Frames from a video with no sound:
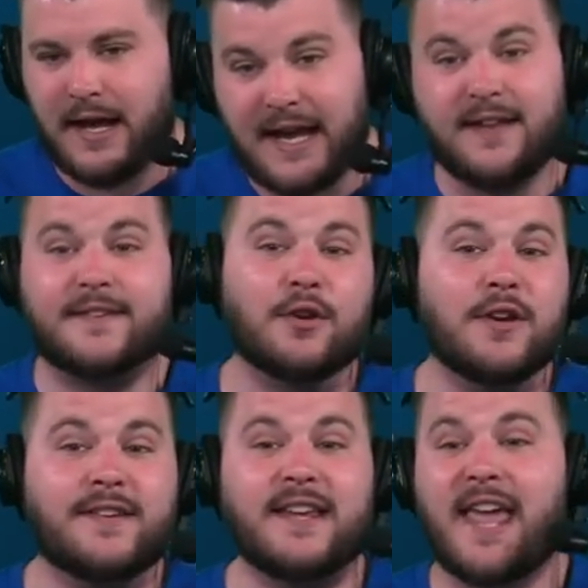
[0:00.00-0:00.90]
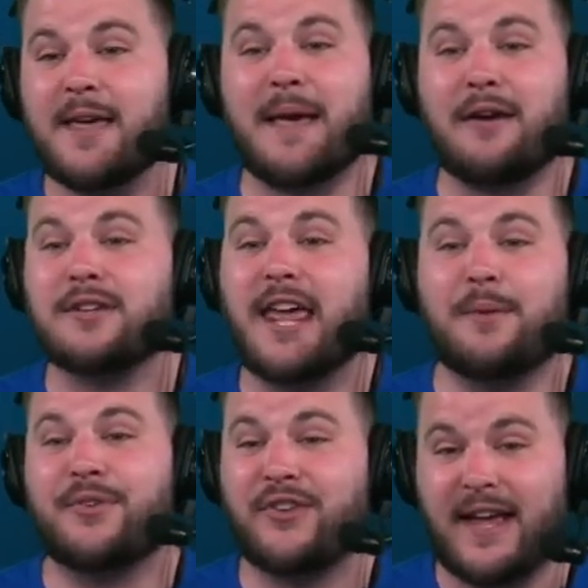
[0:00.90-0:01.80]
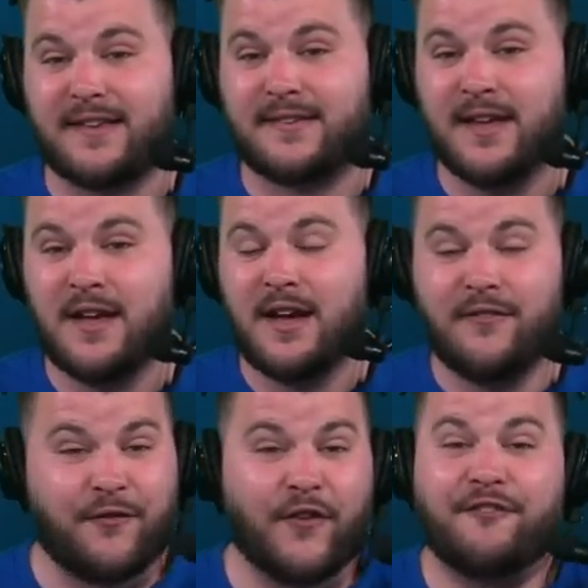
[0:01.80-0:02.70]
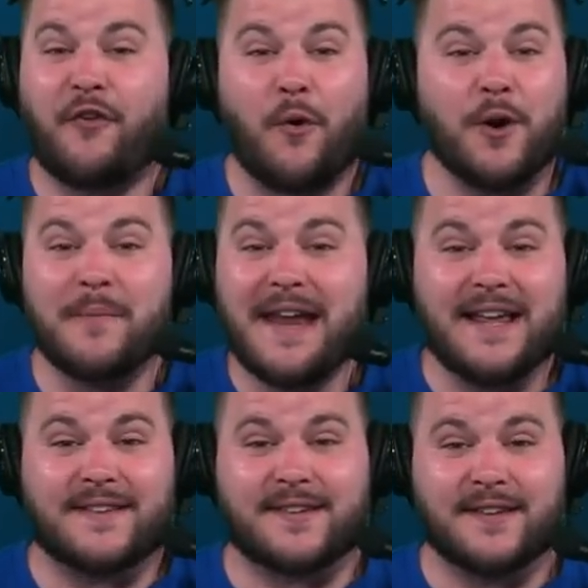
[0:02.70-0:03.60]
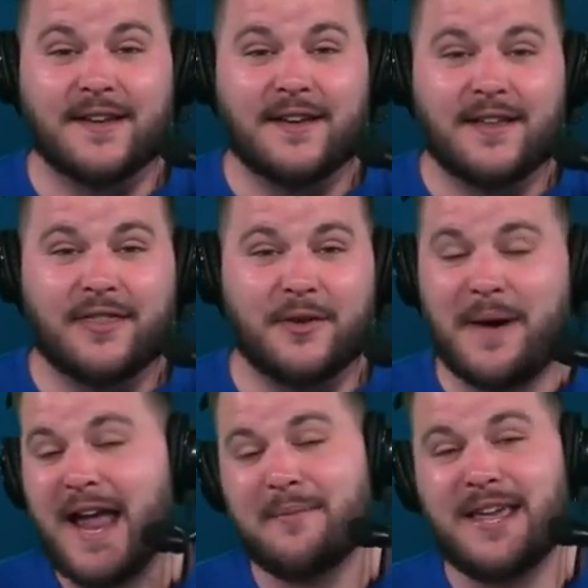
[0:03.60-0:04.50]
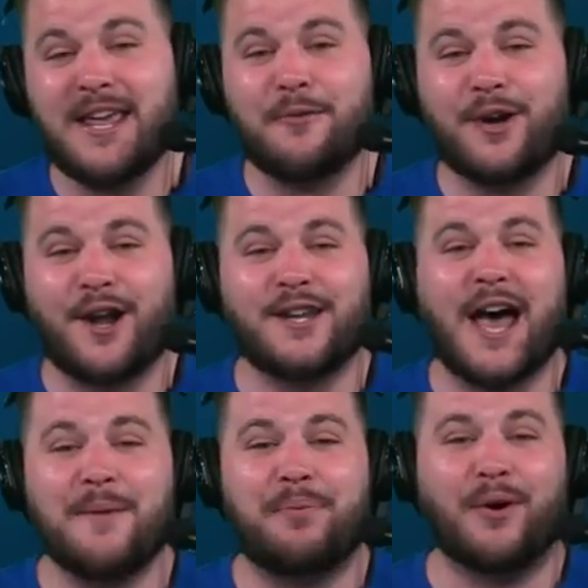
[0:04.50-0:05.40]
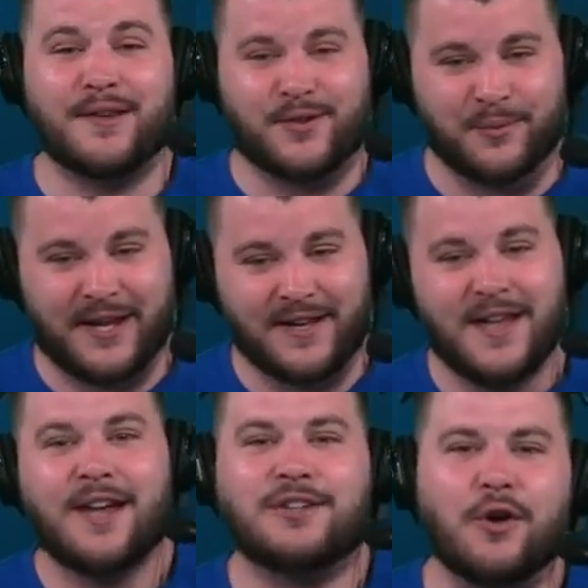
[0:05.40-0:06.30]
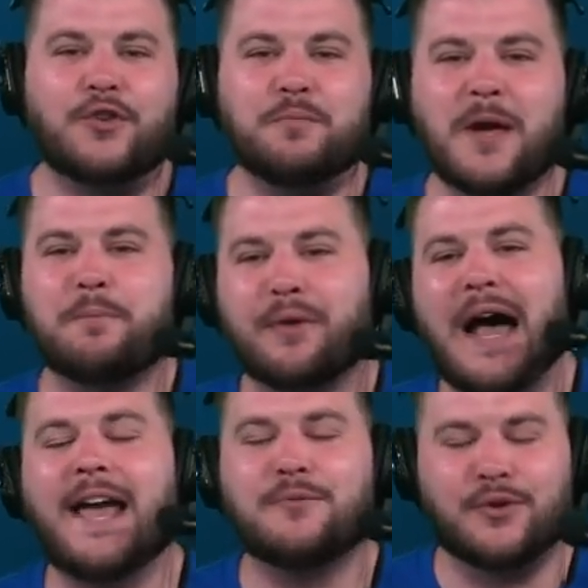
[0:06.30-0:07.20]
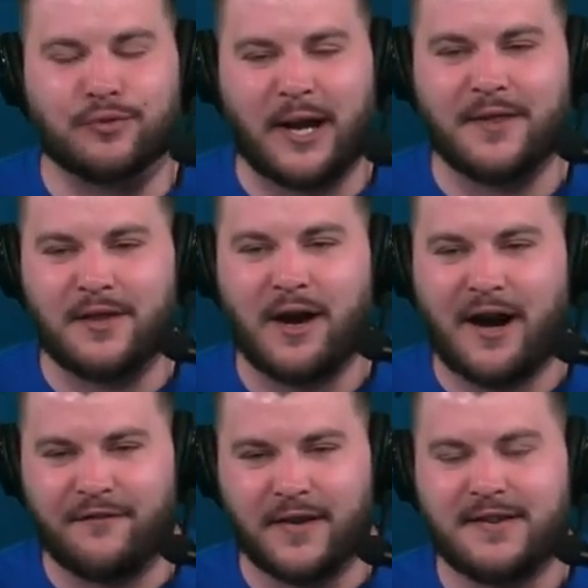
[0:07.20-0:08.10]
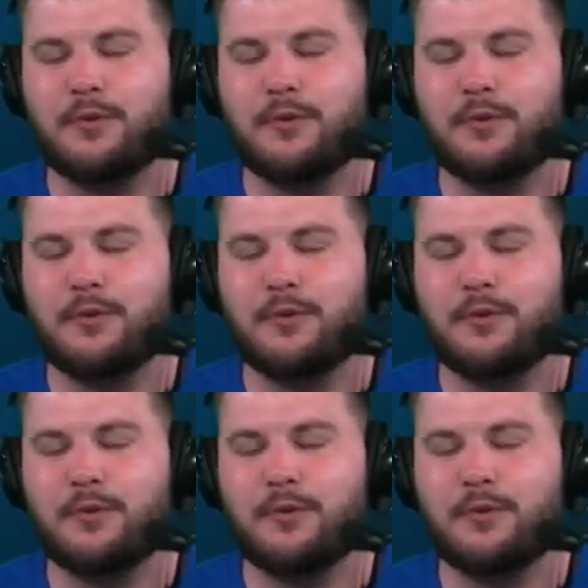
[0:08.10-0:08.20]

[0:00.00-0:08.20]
And as soon as he came out in Game 6, for 4 minutes, the Miami Heat went on a 9-point swing. Deuce McBride was running the offense. He